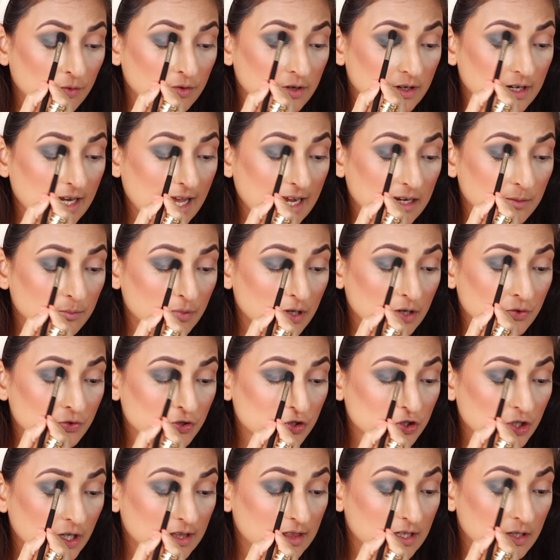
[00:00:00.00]
light brown
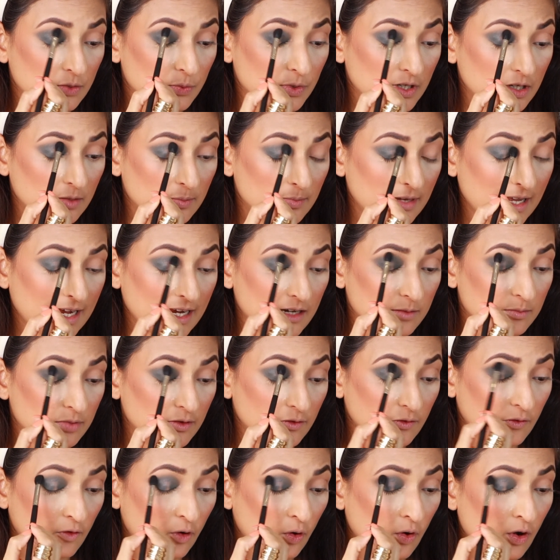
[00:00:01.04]
shade that we applied
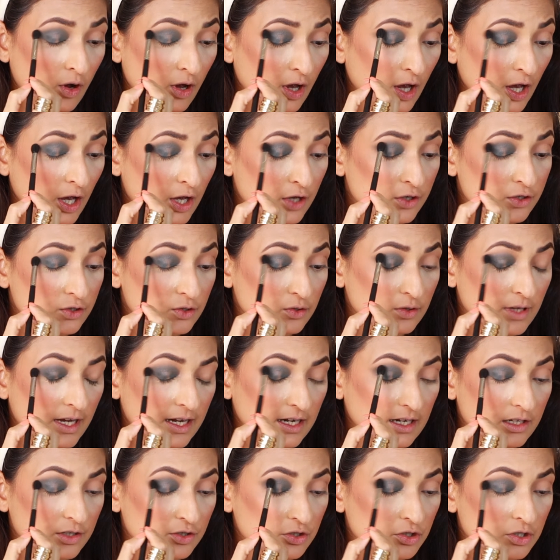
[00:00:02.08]
before so
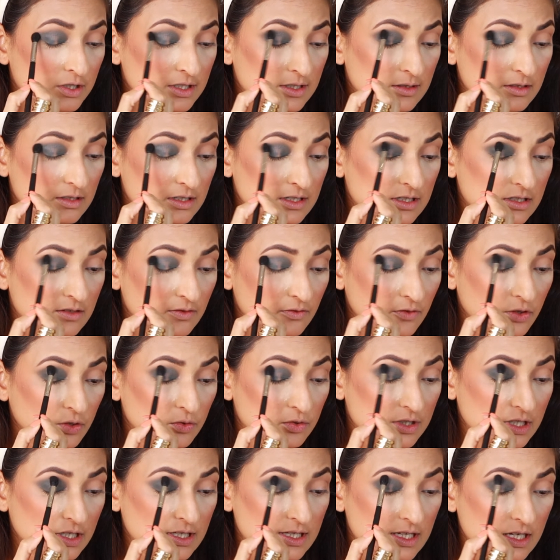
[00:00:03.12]
that it just
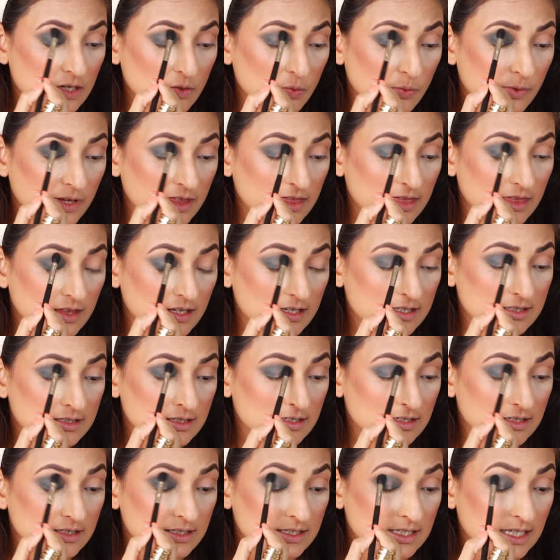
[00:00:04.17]
diffuses it with this
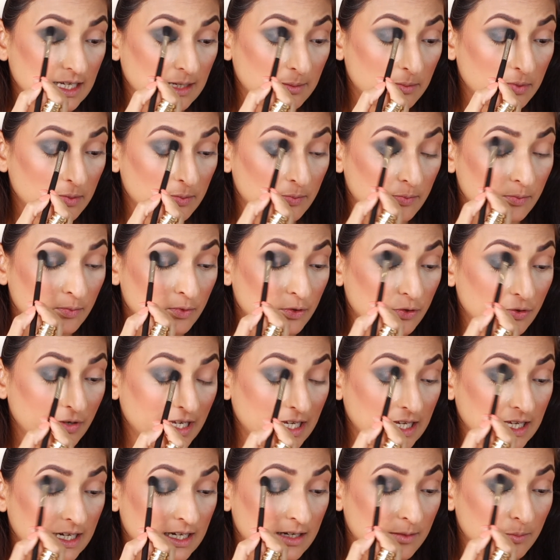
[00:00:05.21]
deep
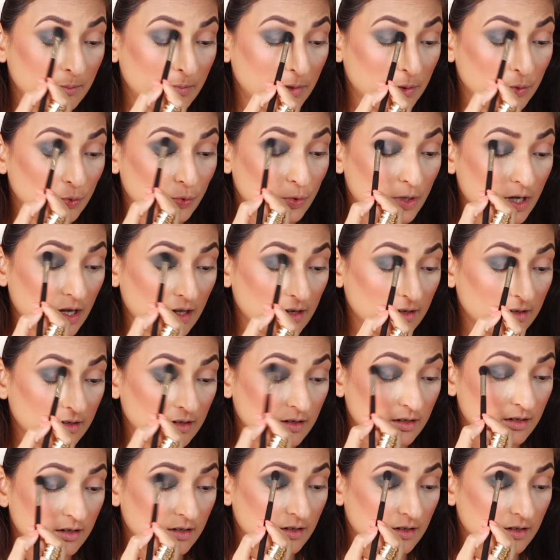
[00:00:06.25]
green blue color.